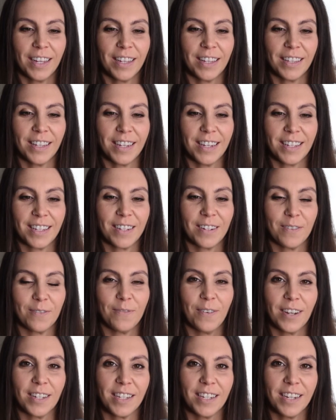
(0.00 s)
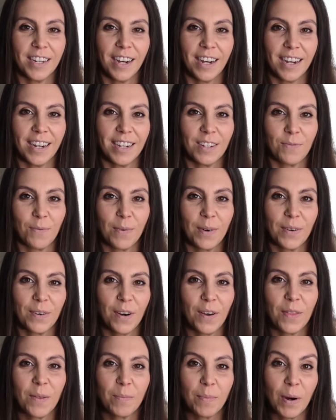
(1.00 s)
these little fuzzy guys when we were
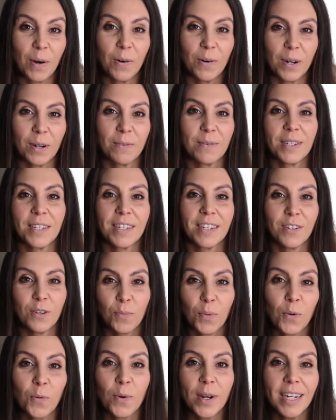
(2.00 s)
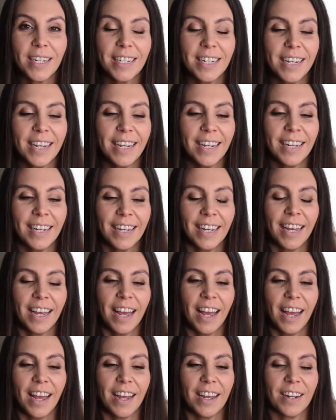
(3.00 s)
on the boat. It was super windy.
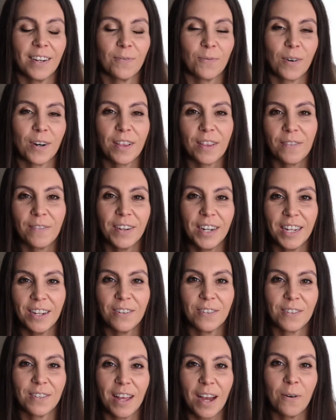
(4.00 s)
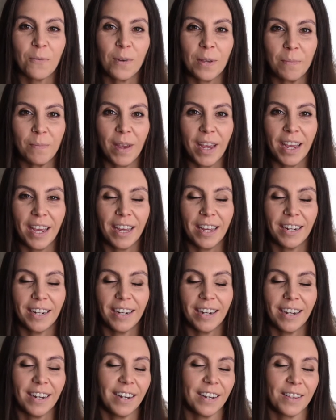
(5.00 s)
And one of the videos that we made,
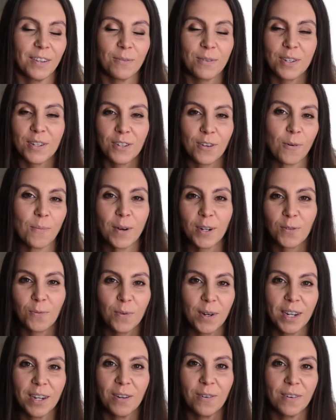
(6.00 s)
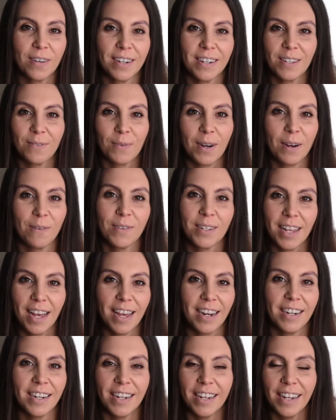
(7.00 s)
there was so much wind noise when I was
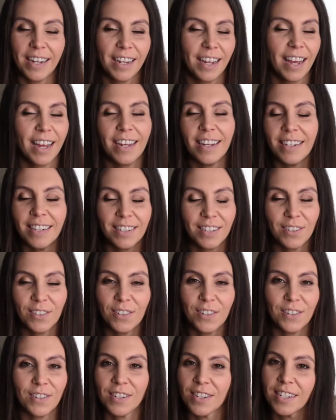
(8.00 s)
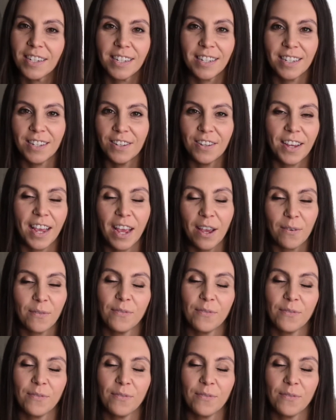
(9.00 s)
editing, and you can't